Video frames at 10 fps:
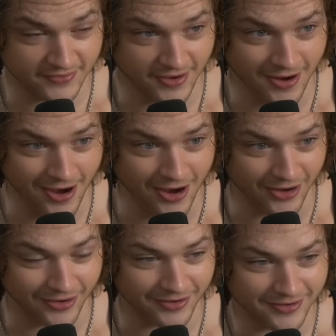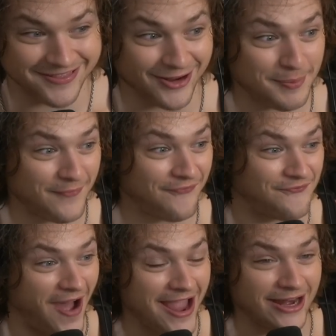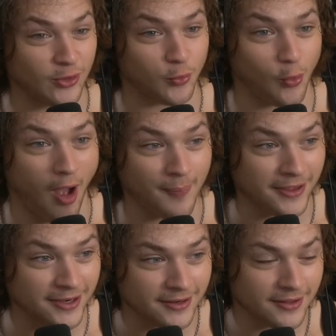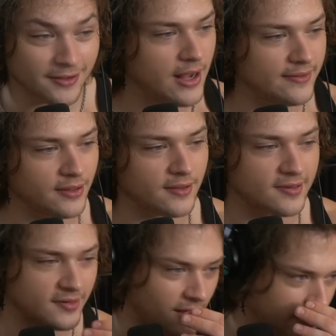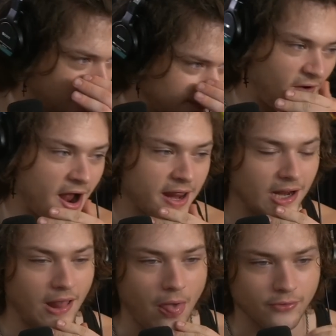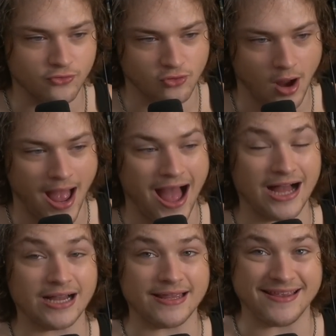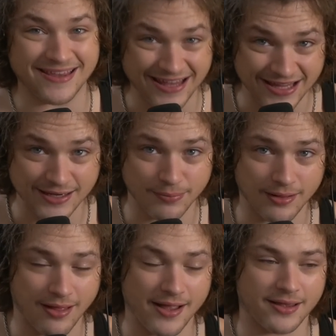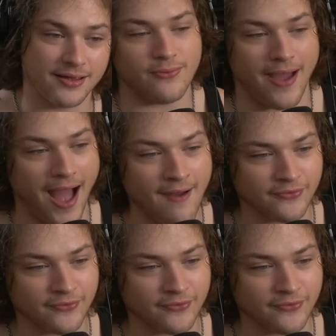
sir. They're gonna be fighting Robin? It's gonna suck fighting another Straw Hat again, but like, you have